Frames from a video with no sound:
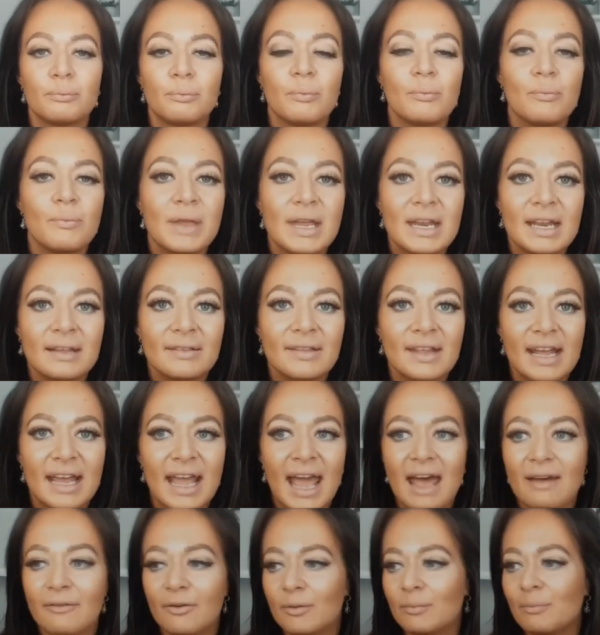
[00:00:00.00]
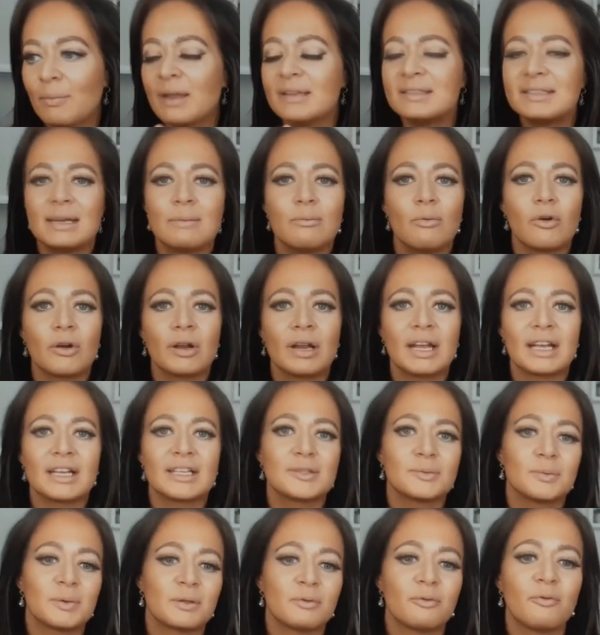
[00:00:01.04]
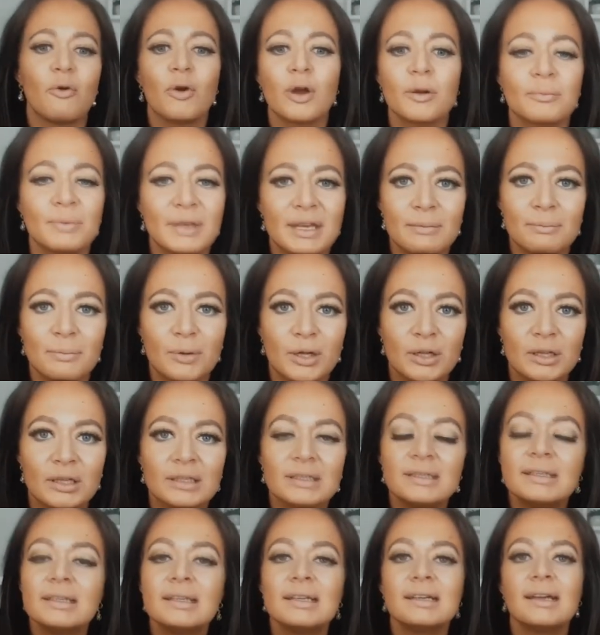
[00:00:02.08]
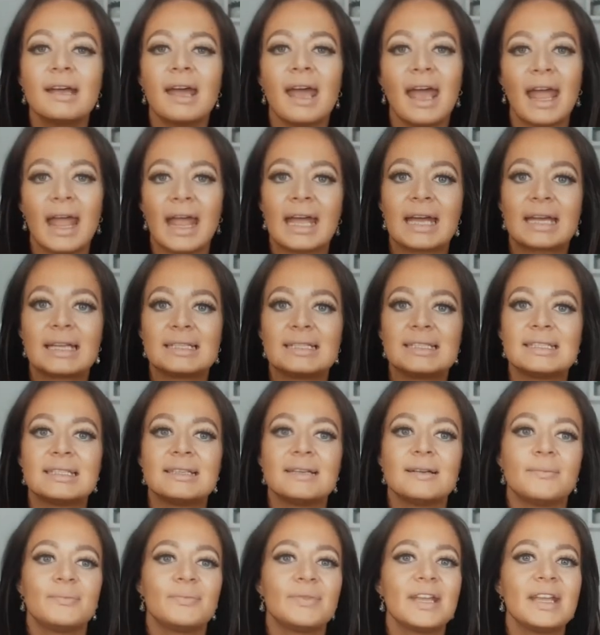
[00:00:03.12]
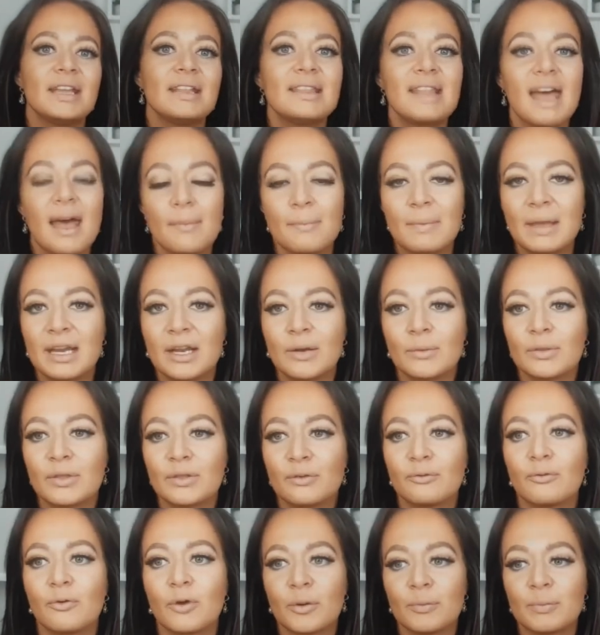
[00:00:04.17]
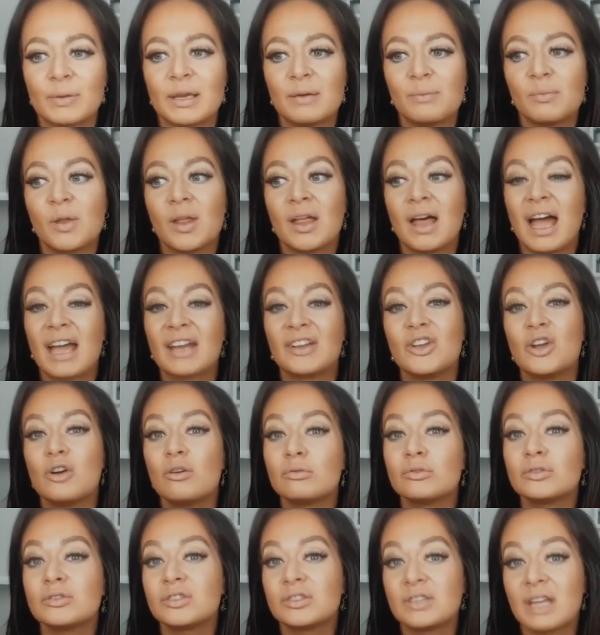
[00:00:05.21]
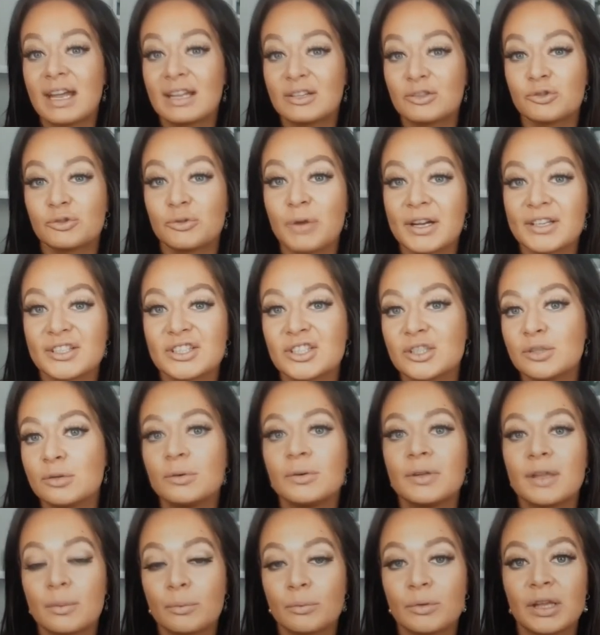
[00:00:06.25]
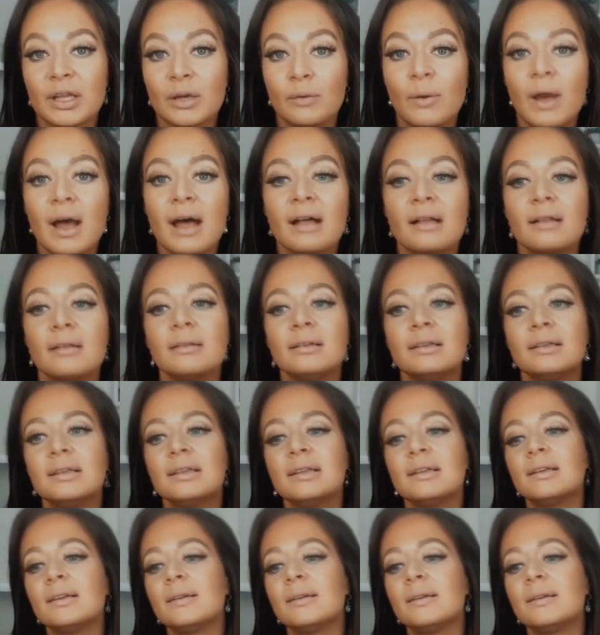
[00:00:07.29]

meeting that I have on Monday mornings with 4 people, and in that meeting with the 4 people, I know and trust 2 of them really well.